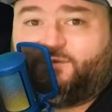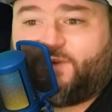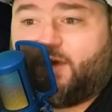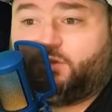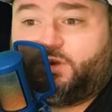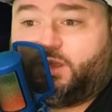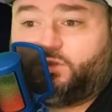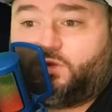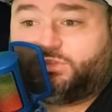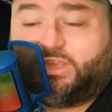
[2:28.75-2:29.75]

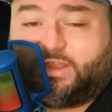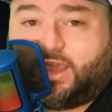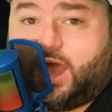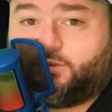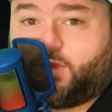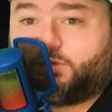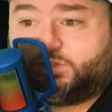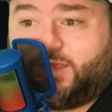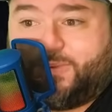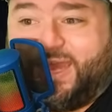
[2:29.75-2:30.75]
Fowler-Nicolosi and the Colorado
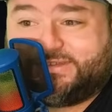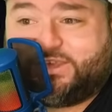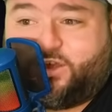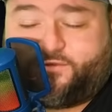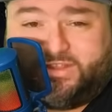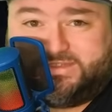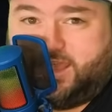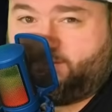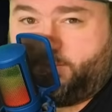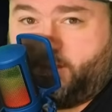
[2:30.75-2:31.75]
State passing offense
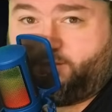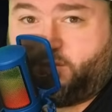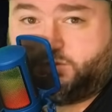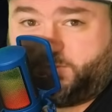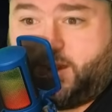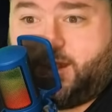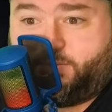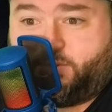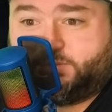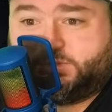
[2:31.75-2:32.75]
gave the Buffaloes
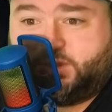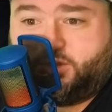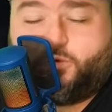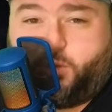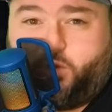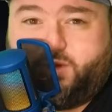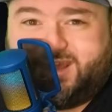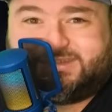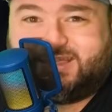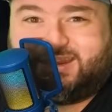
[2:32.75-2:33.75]
problems, Bo
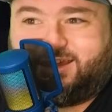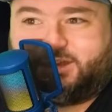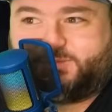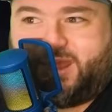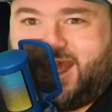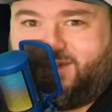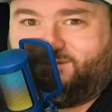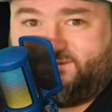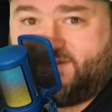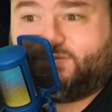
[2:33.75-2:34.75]
Nix and the Ducks might hang
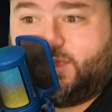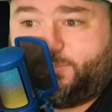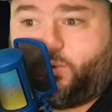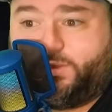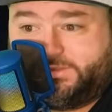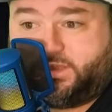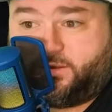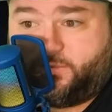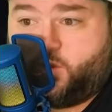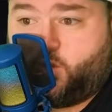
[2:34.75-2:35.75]
50 points on
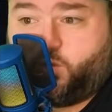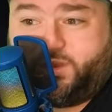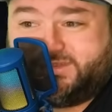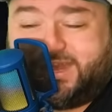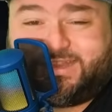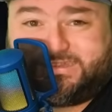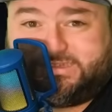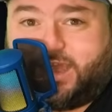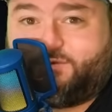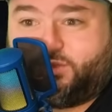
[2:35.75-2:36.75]
them. Oregon's got the
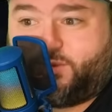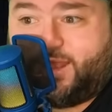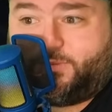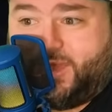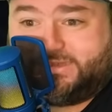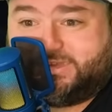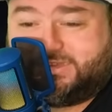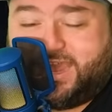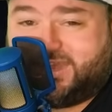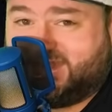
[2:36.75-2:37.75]
7th-ranked passing
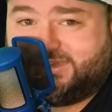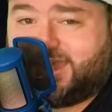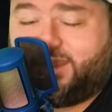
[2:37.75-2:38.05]
attack in the entire